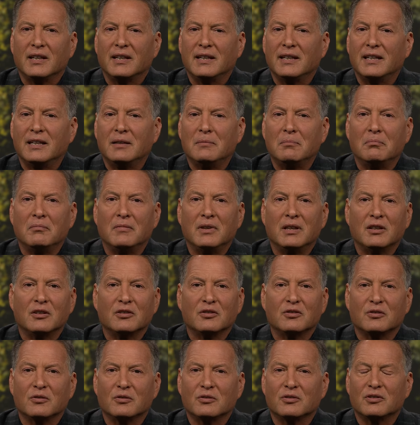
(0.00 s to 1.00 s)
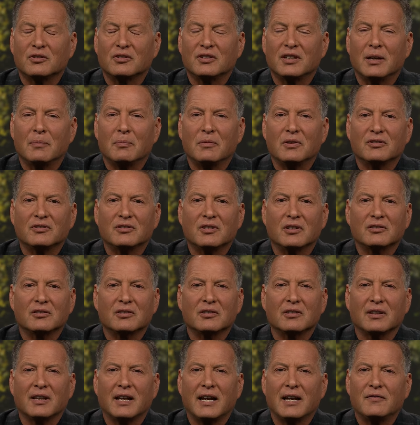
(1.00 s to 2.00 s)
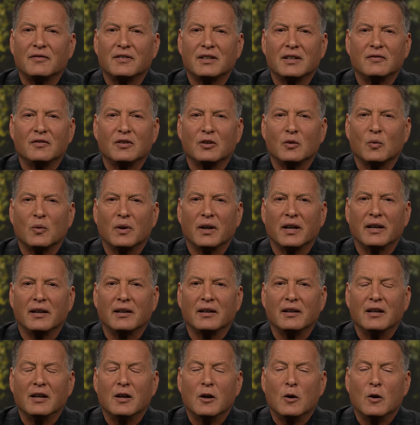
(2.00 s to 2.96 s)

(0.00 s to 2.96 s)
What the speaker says: it ministers to them in such a life-giving way.